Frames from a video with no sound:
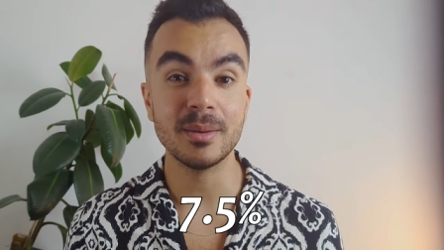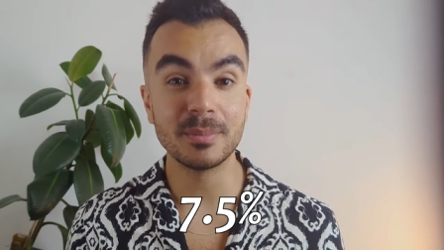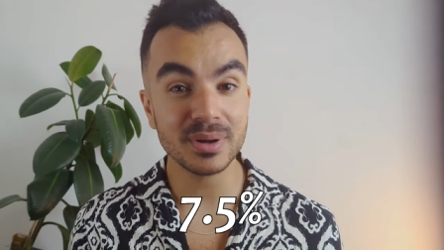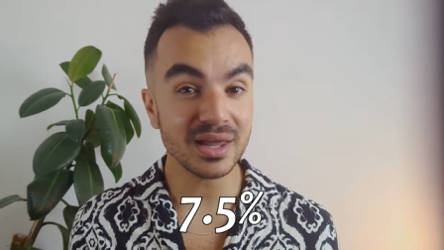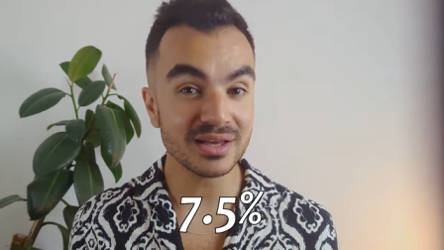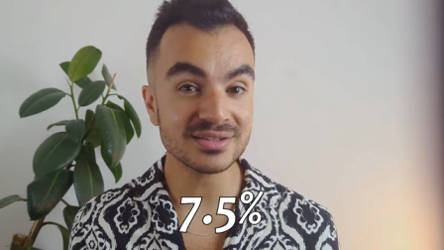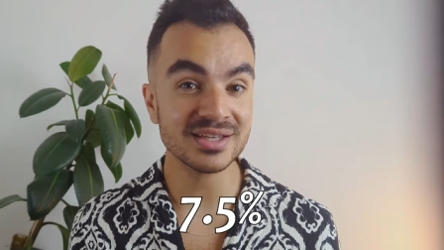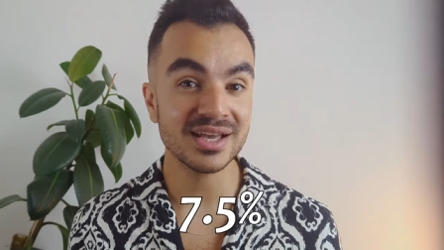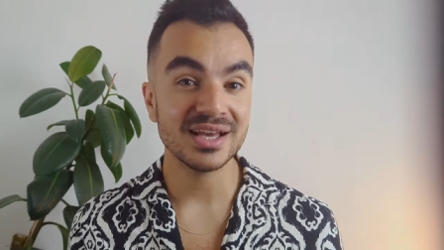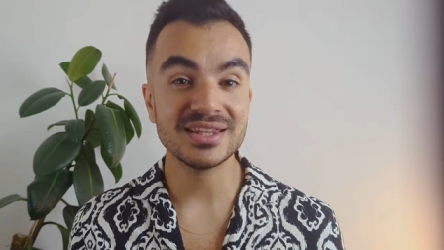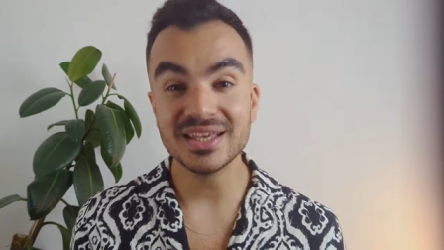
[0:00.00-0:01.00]
plus
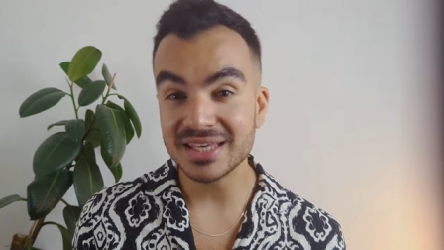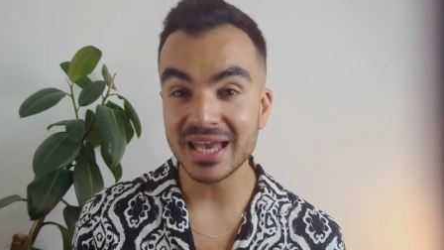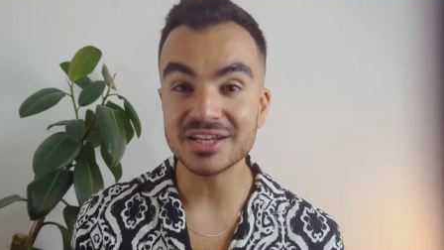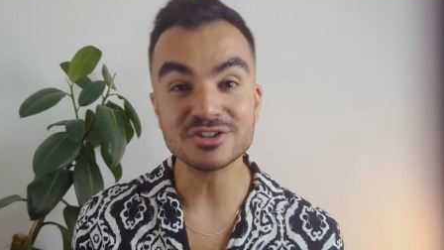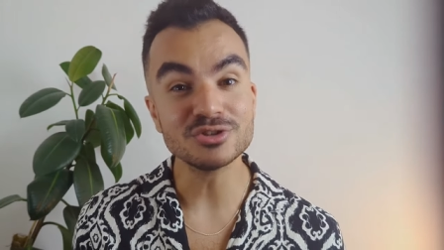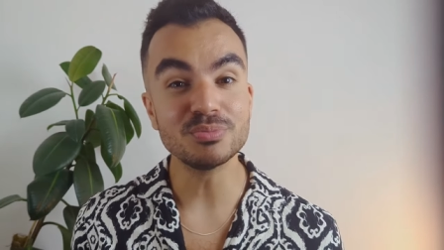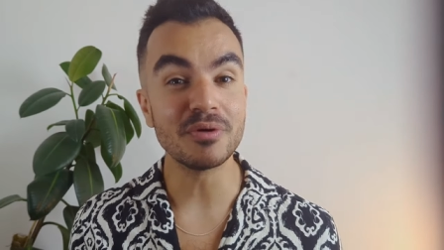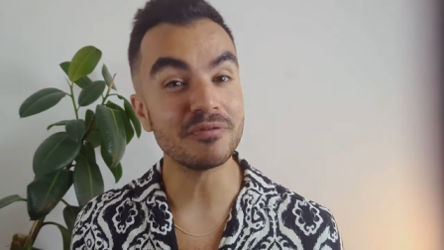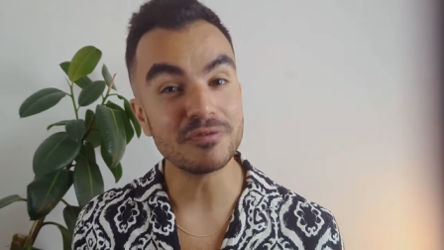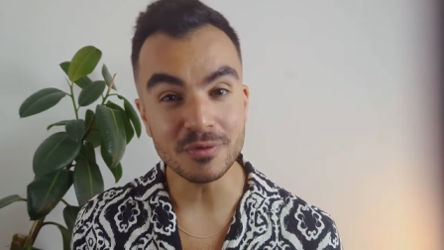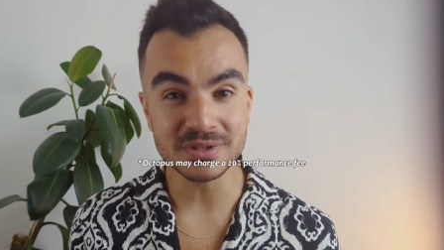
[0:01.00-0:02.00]
the occasional
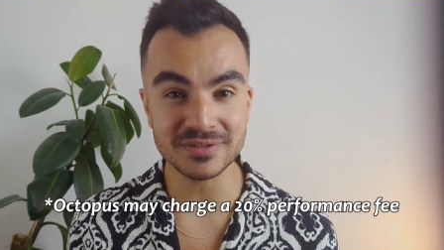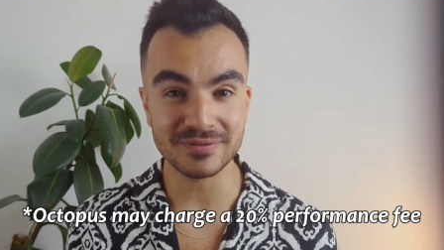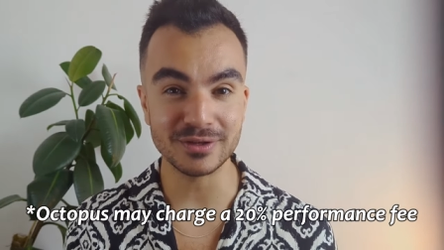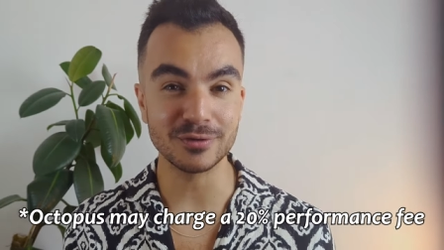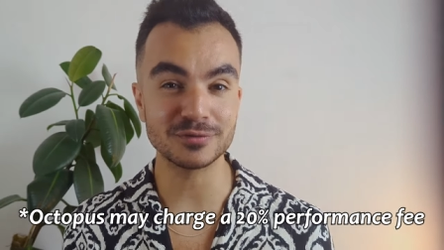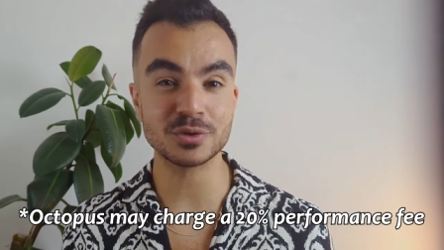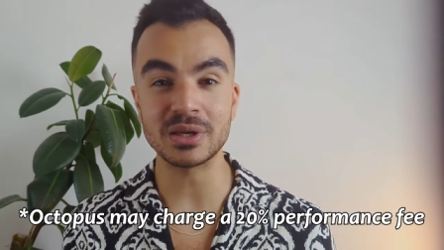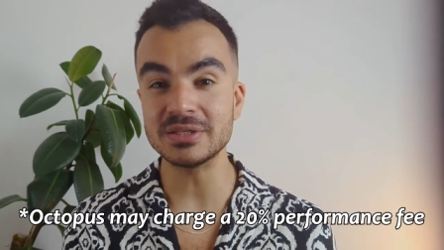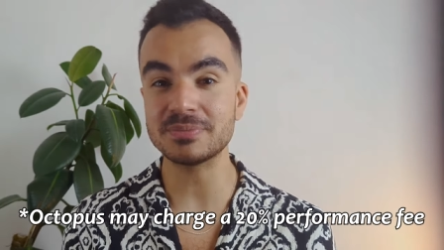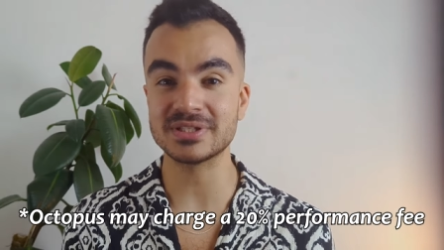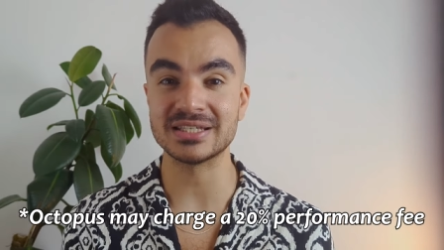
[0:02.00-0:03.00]
performance fee of
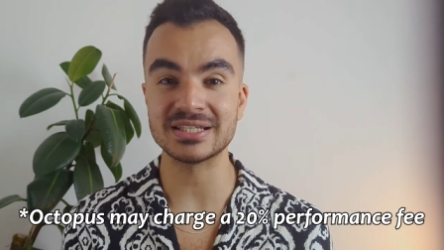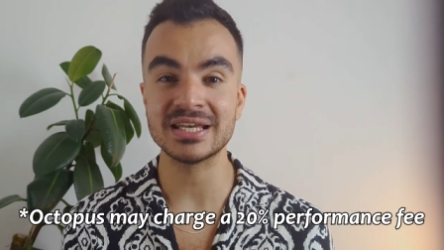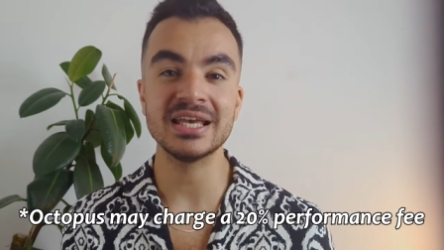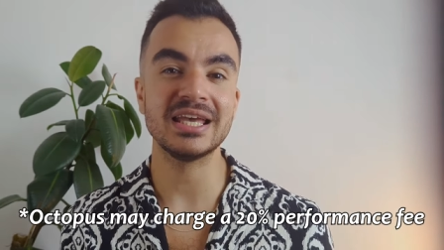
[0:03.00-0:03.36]
20%